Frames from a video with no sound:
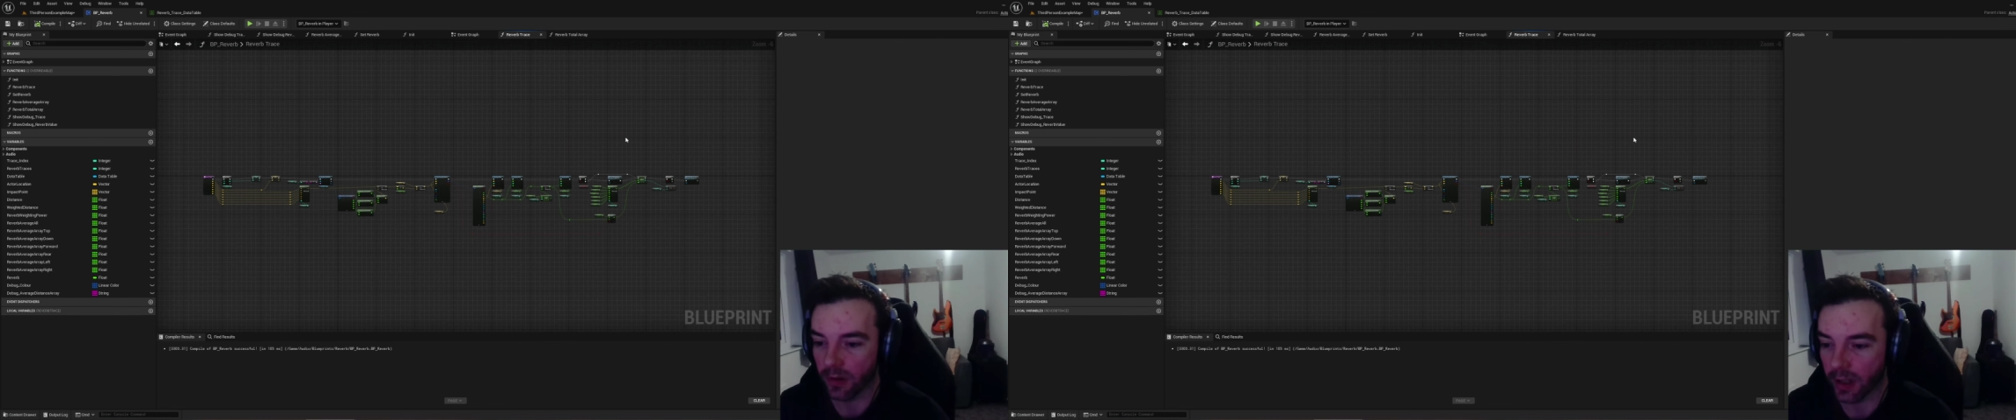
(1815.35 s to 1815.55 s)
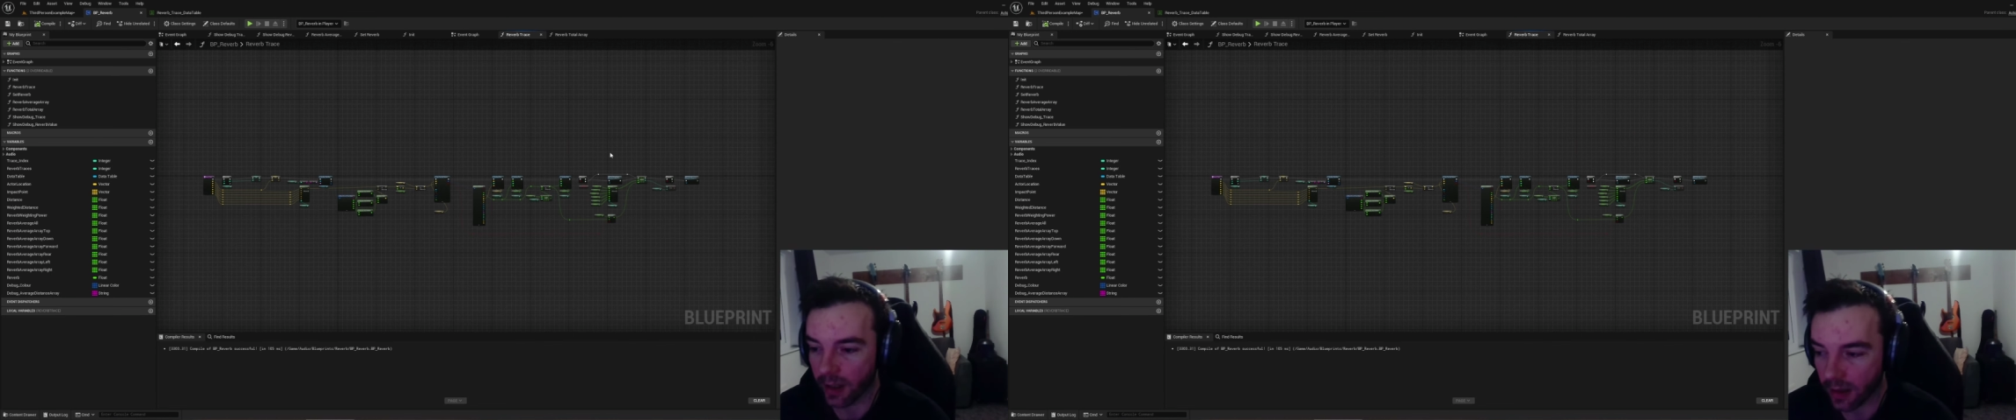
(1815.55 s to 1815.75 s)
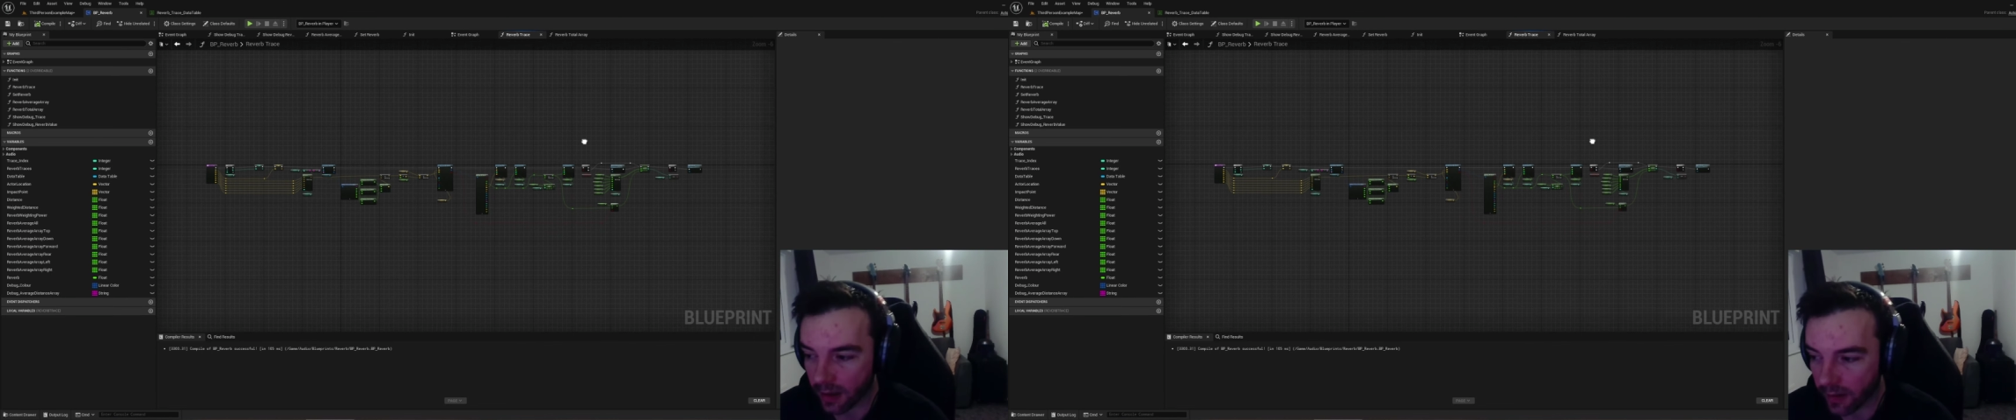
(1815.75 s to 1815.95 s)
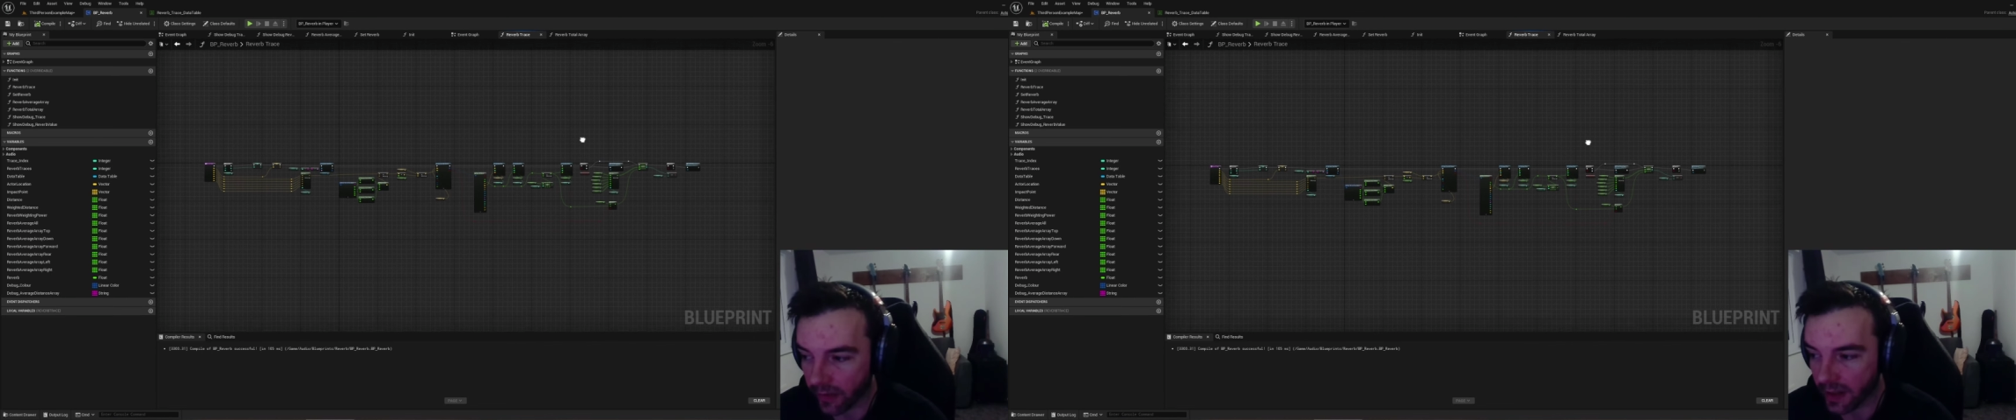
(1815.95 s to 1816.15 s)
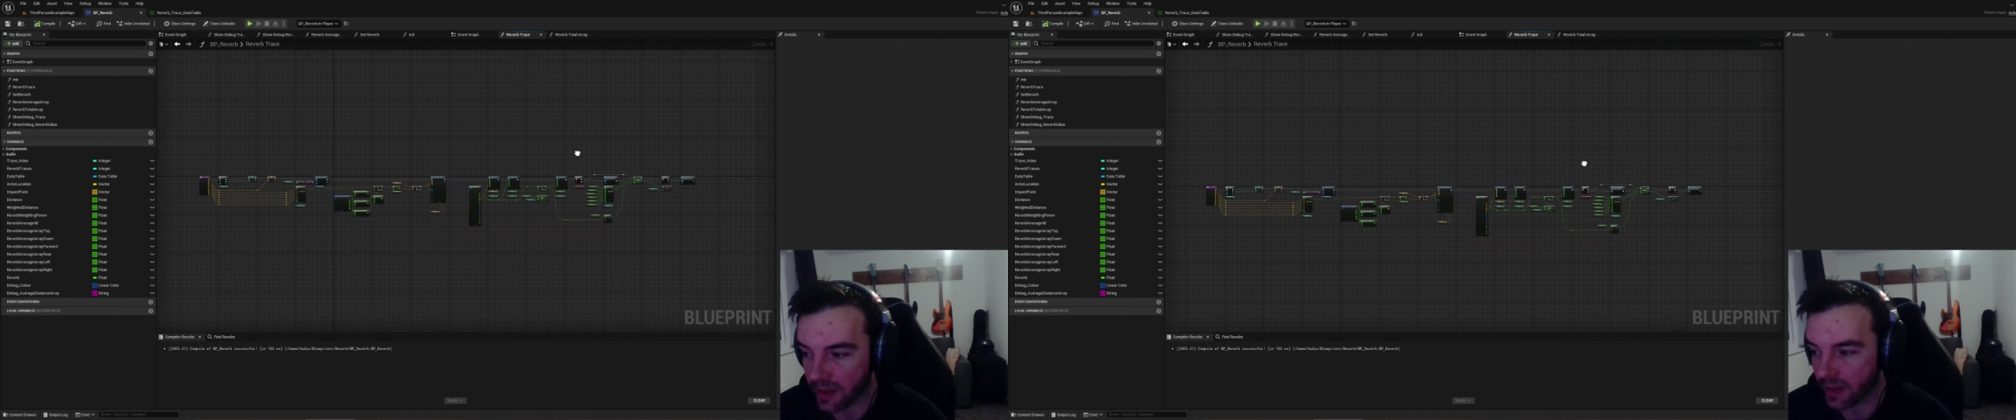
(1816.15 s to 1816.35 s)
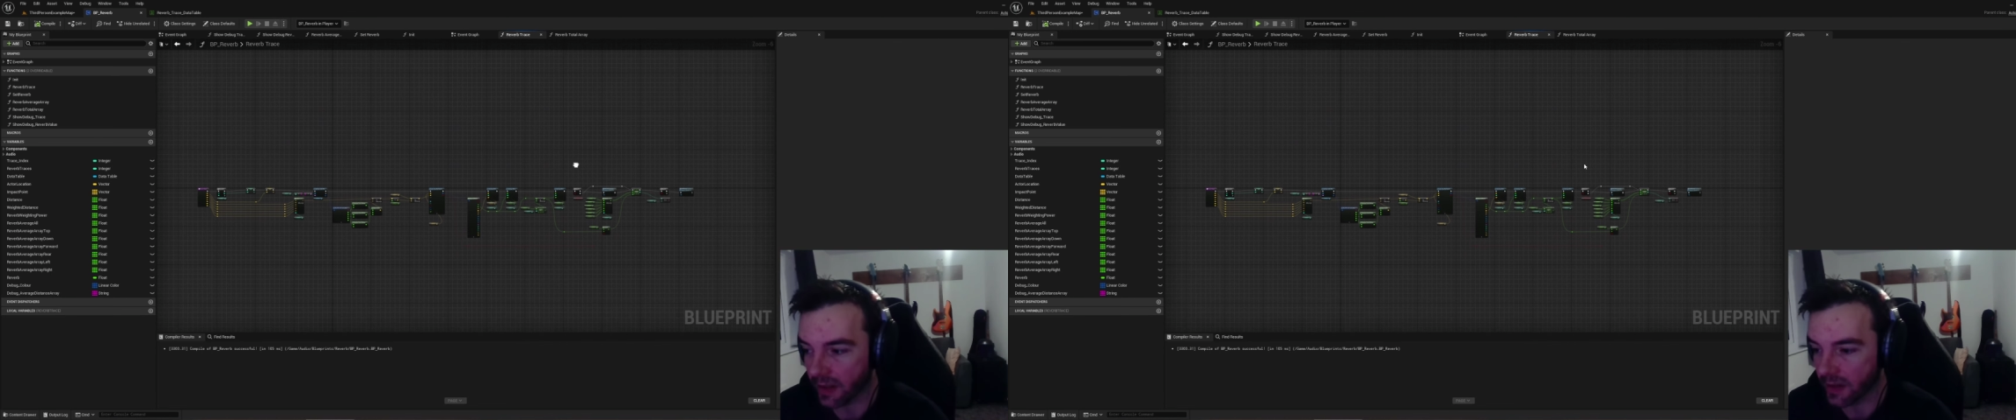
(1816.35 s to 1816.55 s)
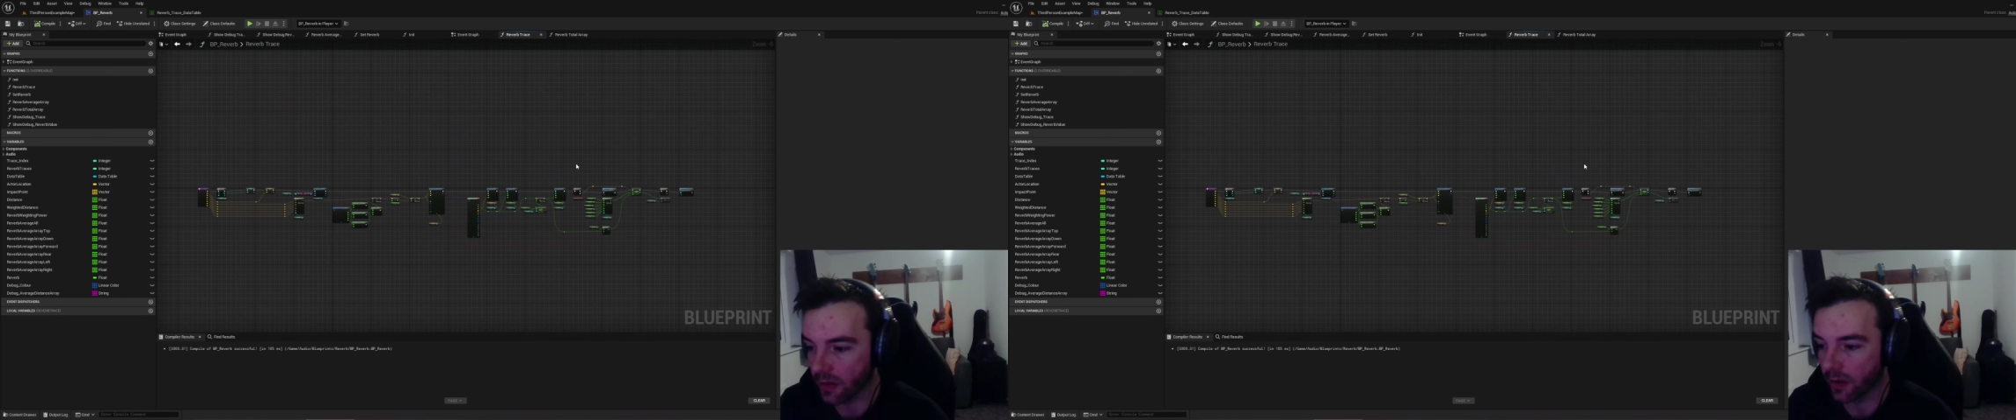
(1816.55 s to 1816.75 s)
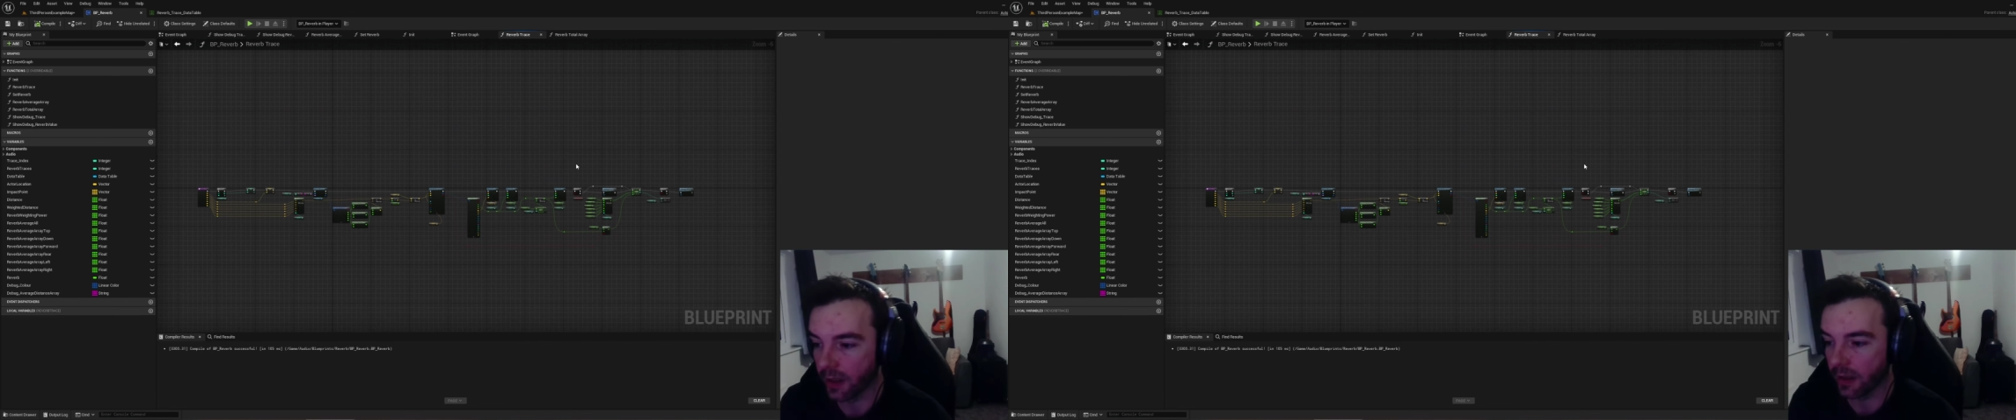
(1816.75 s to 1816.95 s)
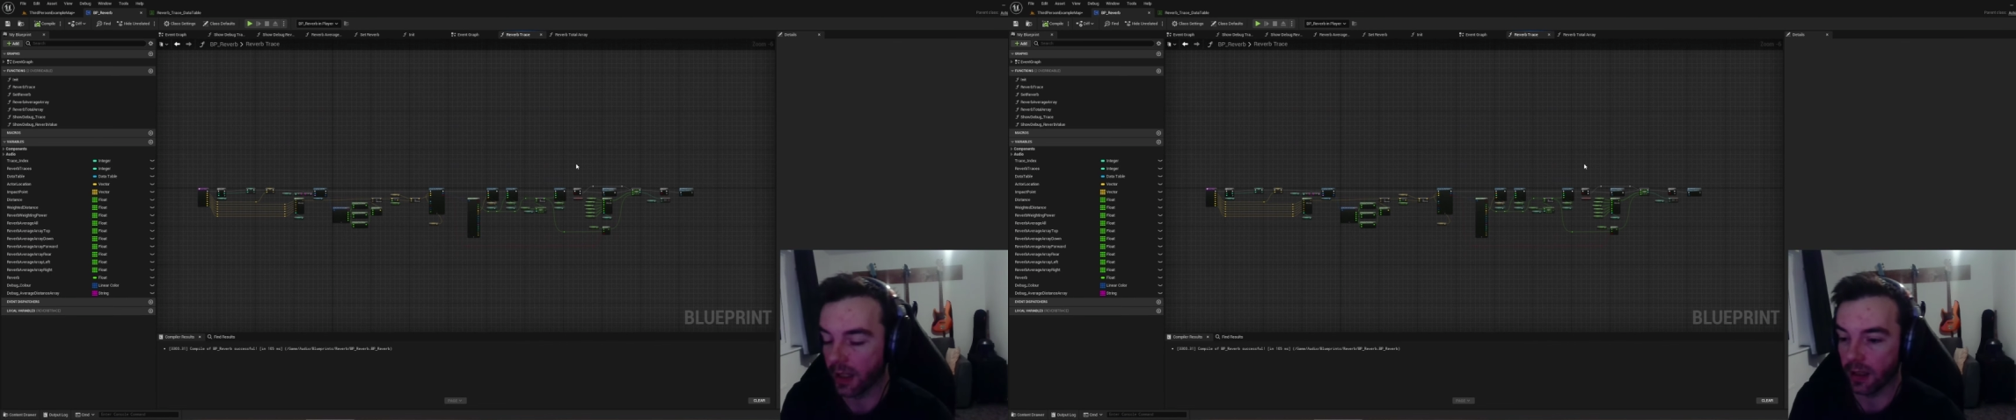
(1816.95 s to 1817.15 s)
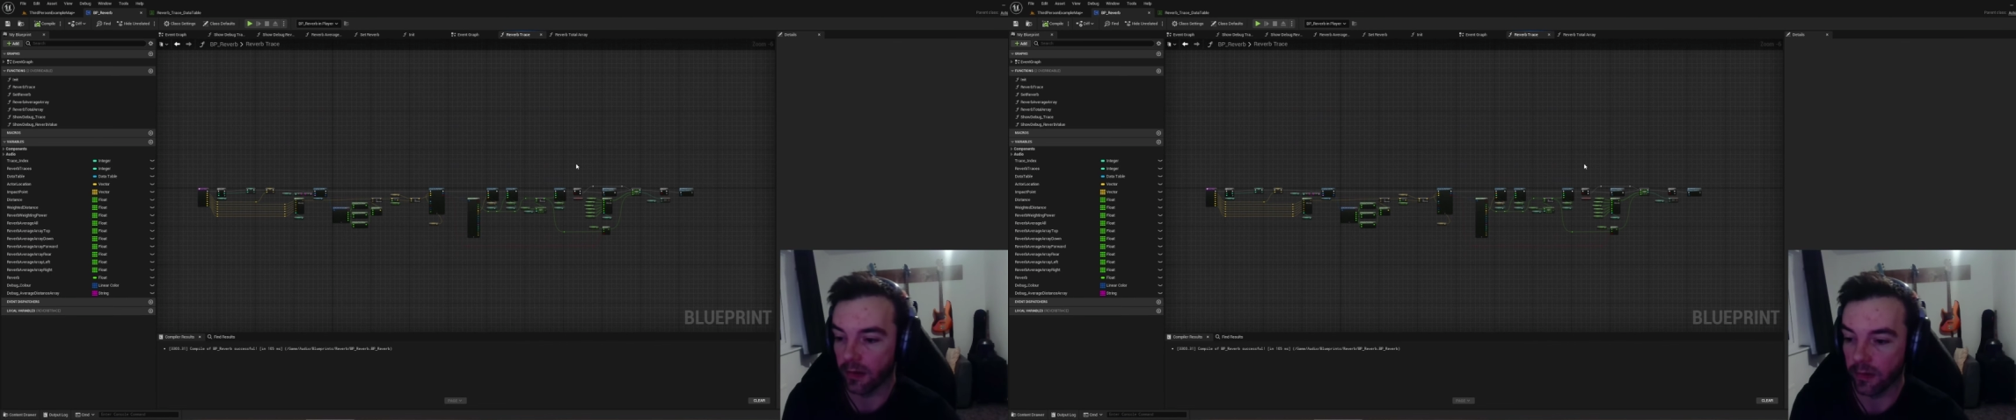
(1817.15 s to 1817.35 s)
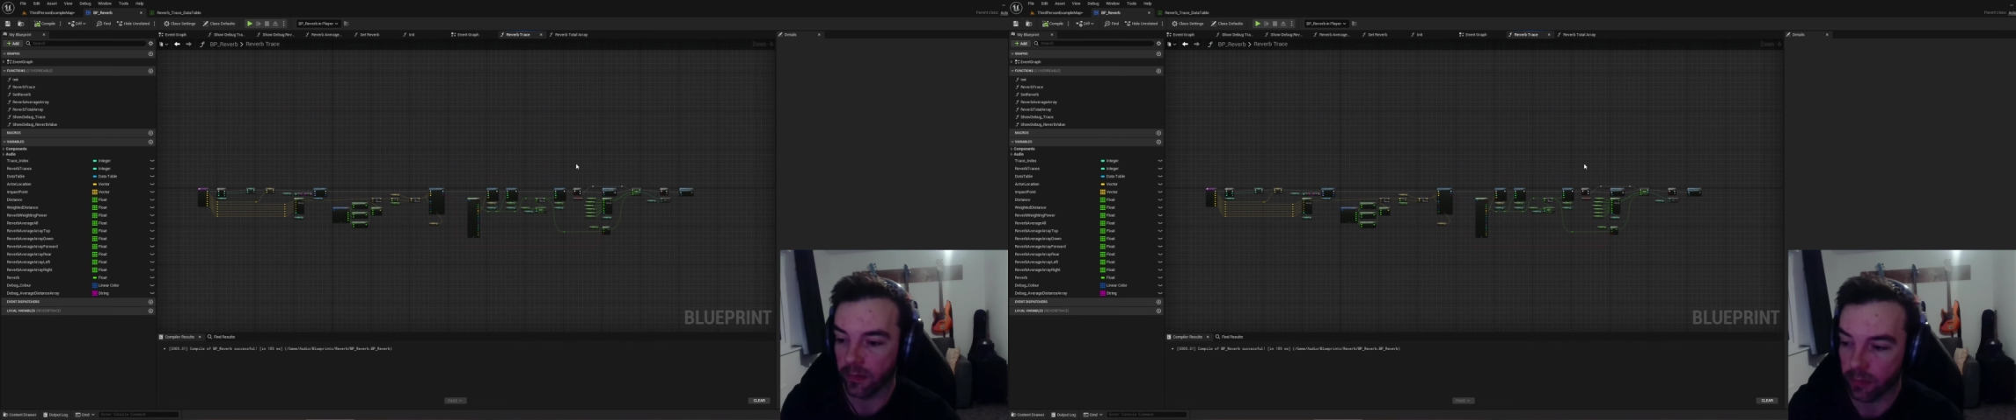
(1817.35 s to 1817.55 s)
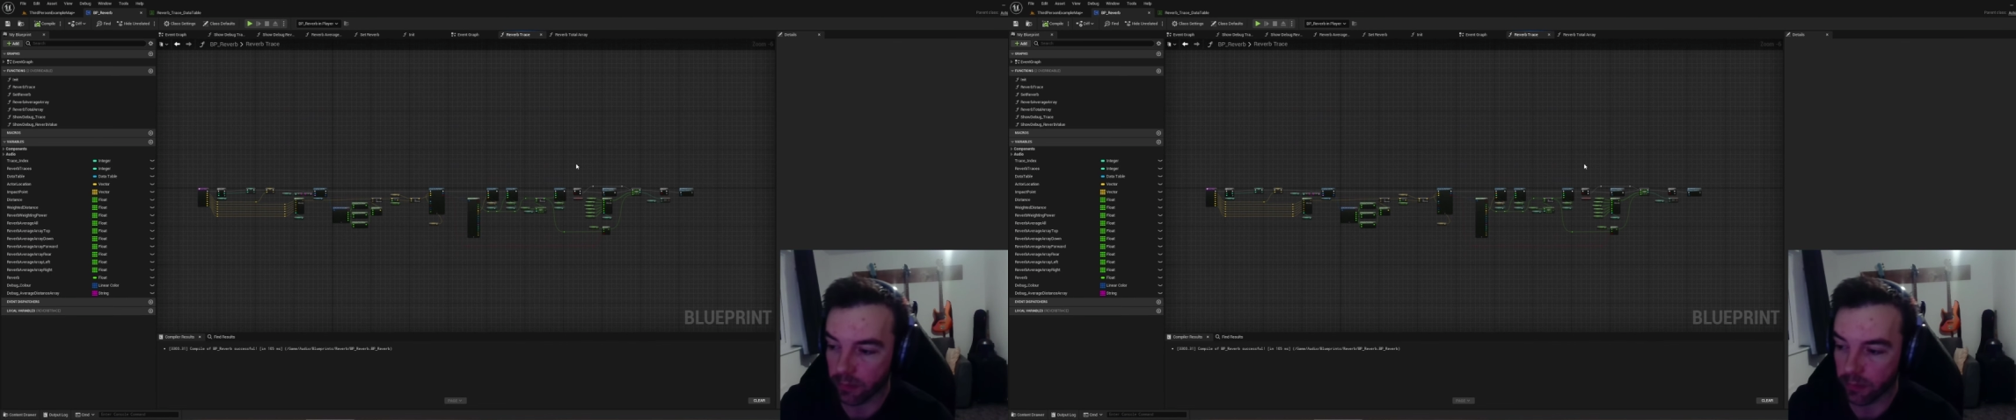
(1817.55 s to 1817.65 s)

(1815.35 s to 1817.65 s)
like this is not in any of